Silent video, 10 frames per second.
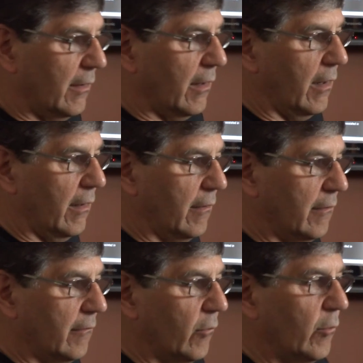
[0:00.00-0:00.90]

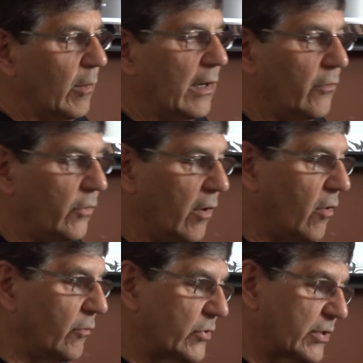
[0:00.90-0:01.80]
well
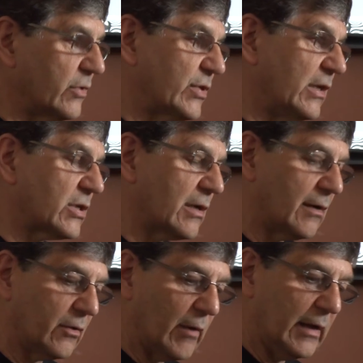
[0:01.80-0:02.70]
known since he
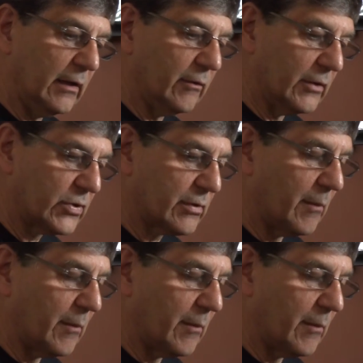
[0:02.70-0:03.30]
started writing this